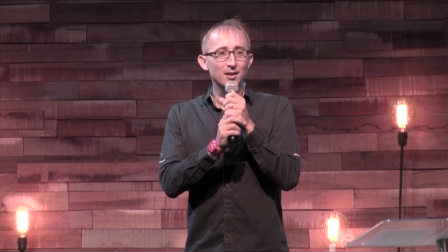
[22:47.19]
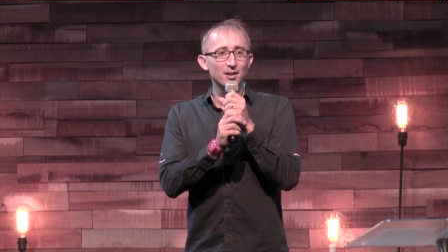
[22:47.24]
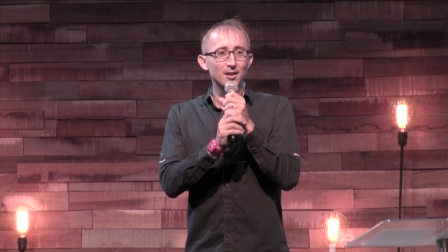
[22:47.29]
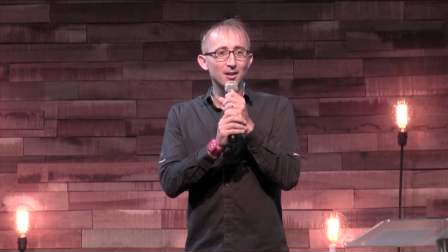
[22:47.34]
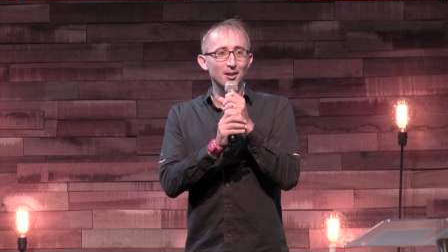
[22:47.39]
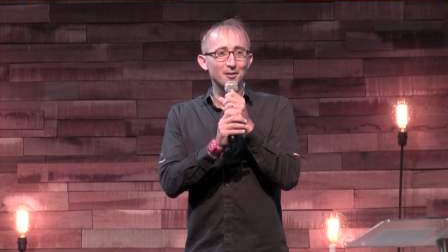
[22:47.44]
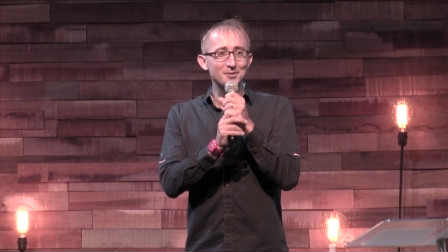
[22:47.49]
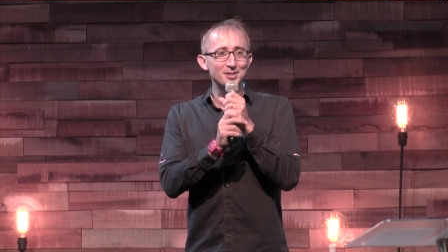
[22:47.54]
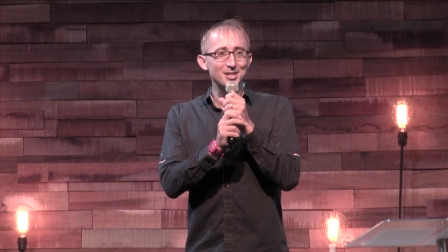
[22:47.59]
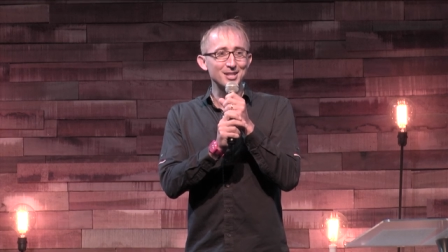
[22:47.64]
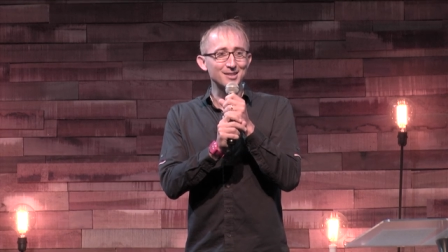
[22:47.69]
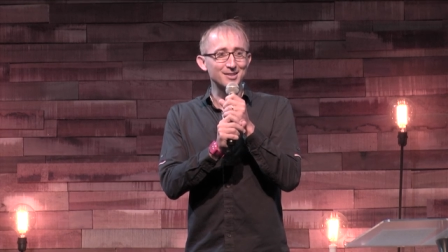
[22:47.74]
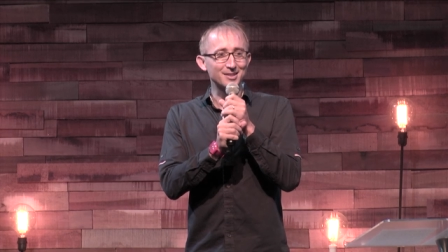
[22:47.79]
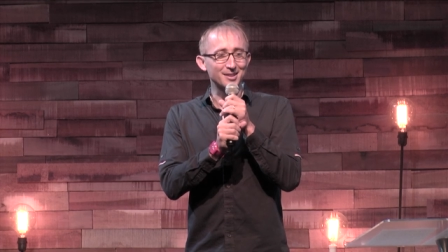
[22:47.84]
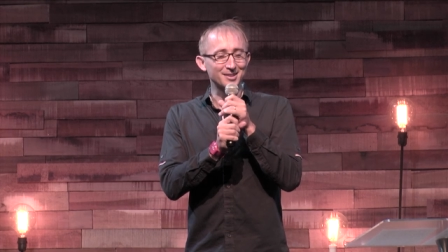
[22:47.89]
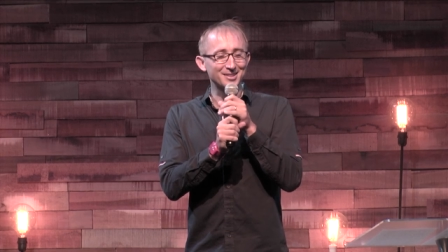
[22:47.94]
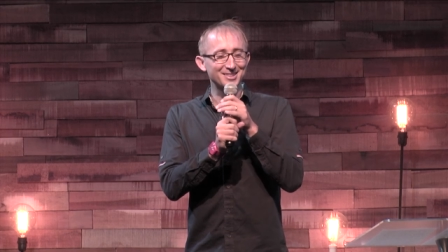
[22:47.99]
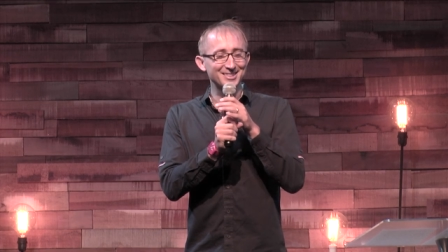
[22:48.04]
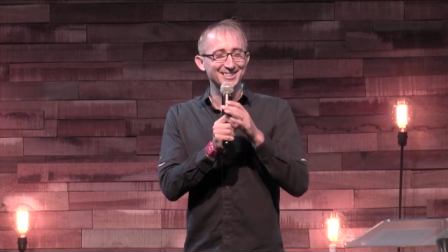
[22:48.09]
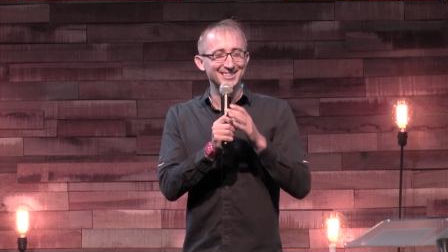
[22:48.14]
of
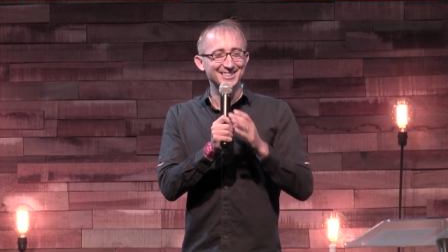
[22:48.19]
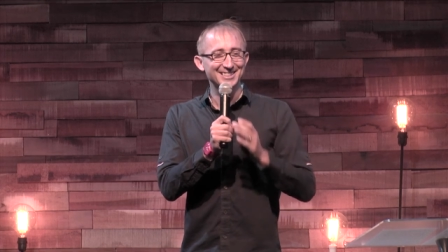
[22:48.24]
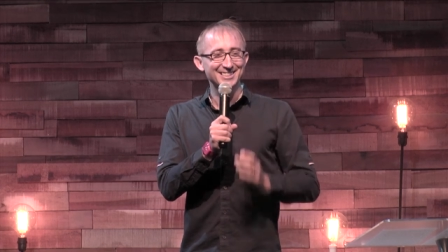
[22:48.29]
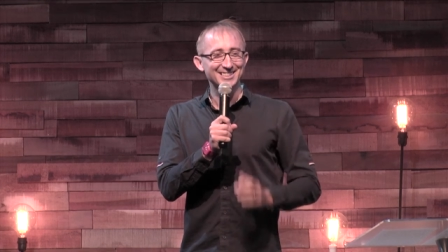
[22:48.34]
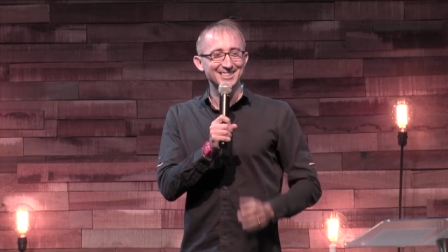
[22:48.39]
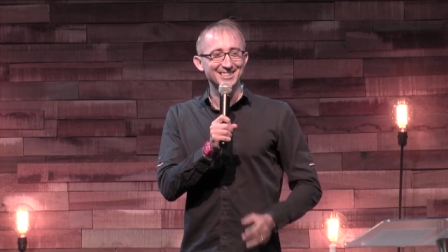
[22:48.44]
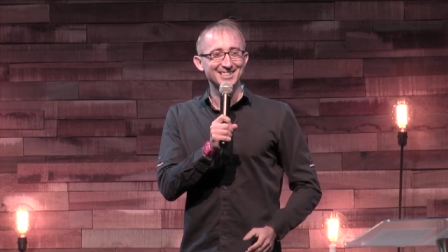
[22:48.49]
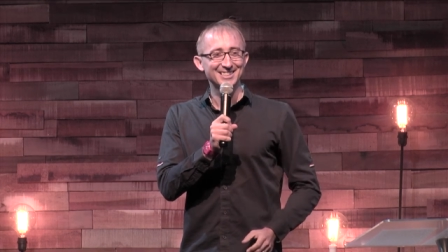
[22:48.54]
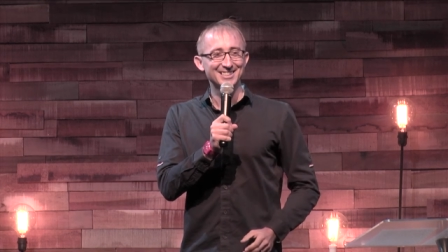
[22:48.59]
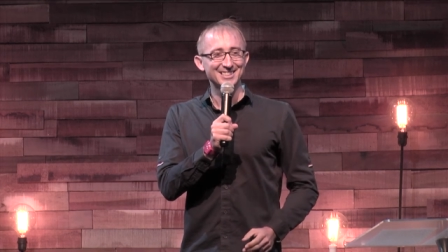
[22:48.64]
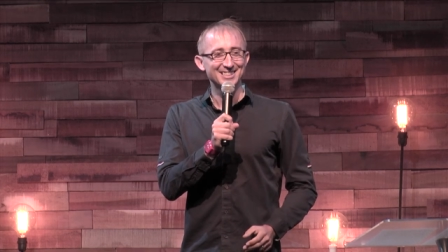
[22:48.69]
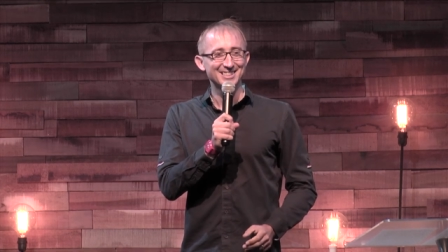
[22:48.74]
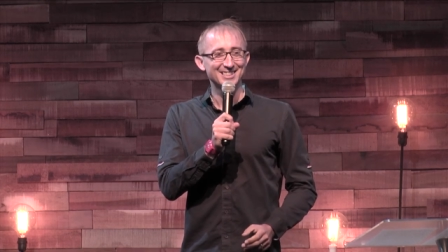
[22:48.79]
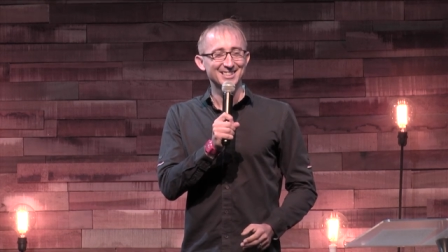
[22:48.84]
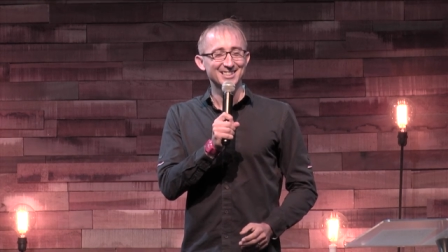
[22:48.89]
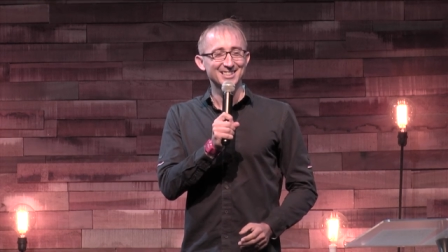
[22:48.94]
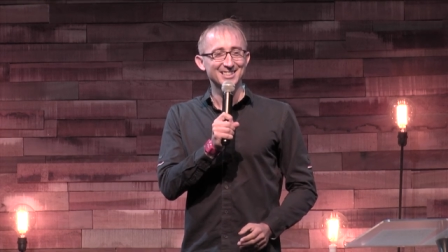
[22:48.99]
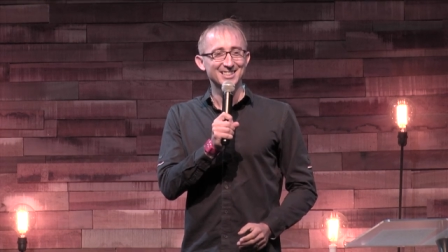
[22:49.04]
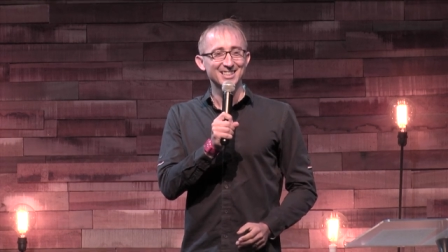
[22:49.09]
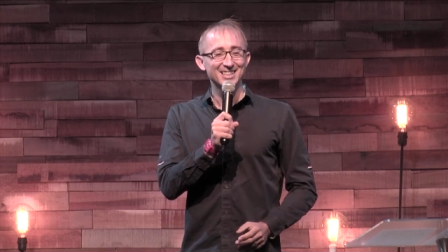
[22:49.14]
Jesus.
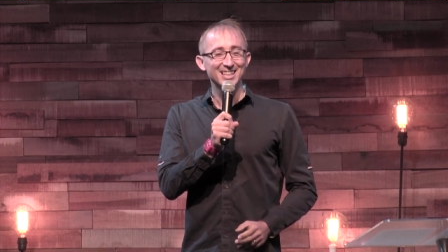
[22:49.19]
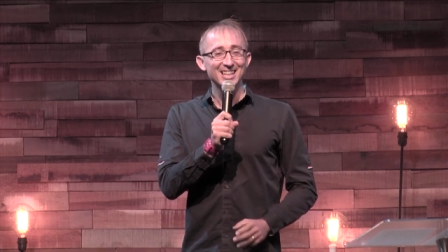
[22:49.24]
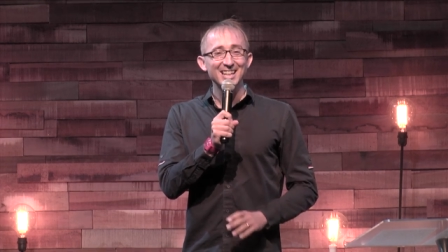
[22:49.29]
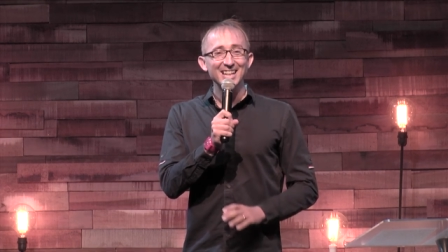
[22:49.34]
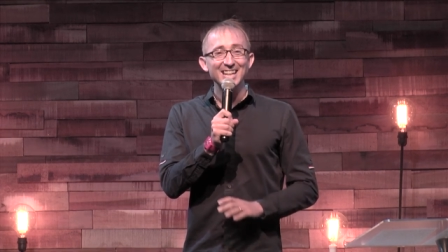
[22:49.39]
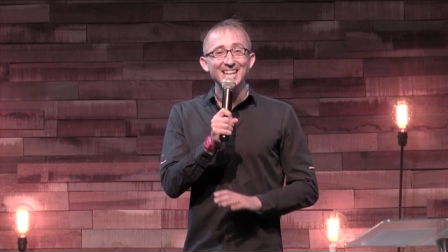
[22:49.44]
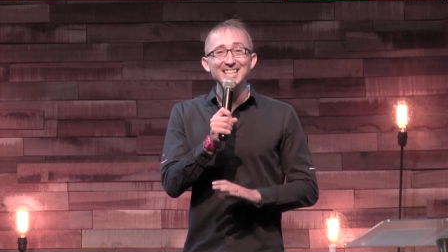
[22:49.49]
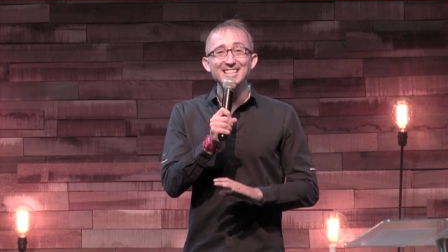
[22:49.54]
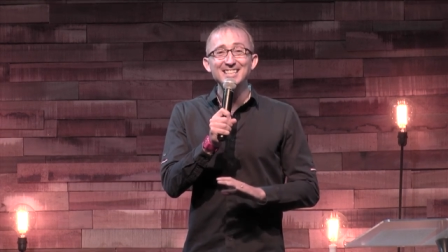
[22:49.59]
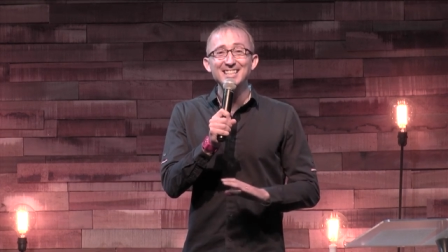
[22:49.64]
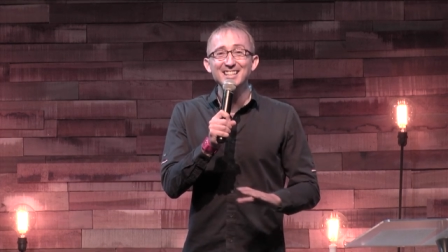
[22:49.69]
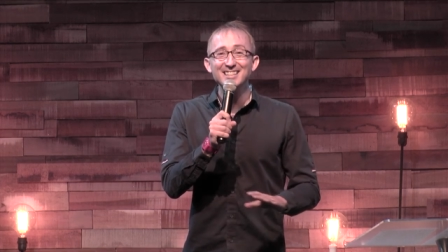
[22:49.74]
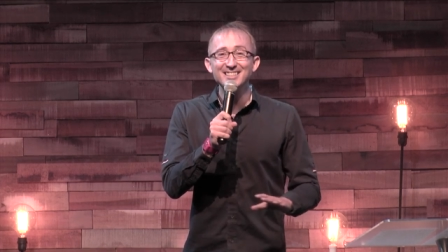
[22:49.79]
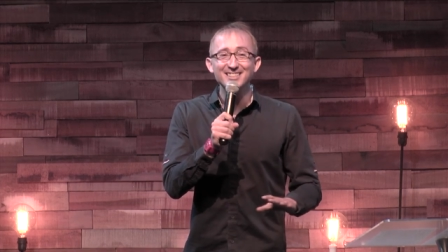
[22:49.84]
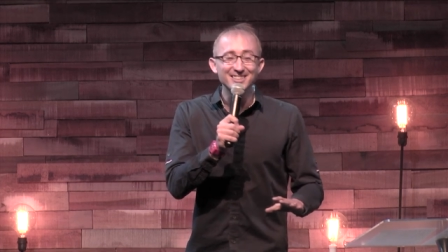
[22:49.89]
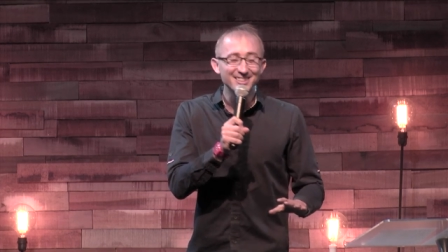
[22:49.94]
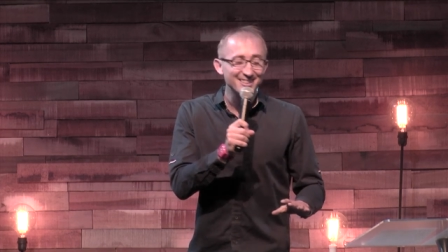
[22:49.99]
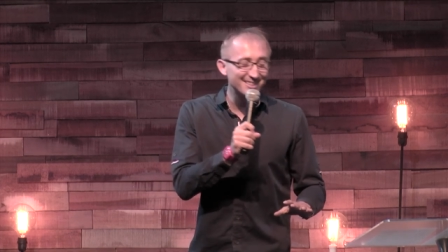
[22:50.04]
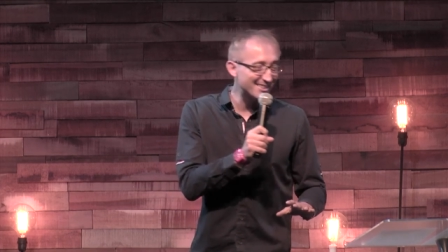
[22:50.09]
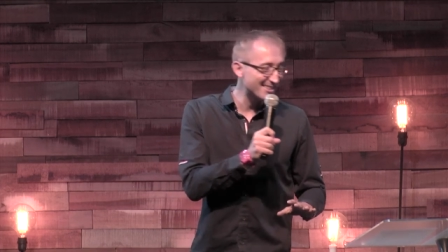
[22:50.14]
He
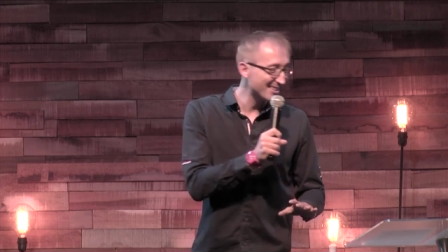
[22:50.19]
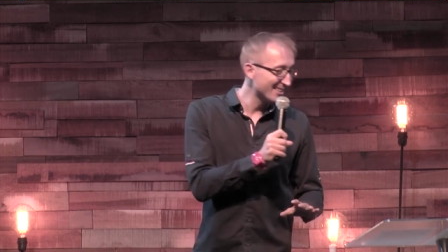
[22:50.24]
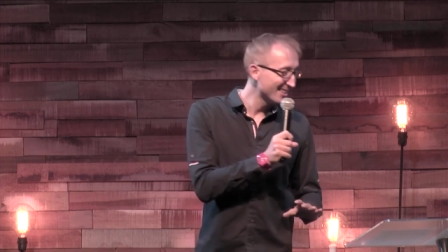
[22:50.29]
didn't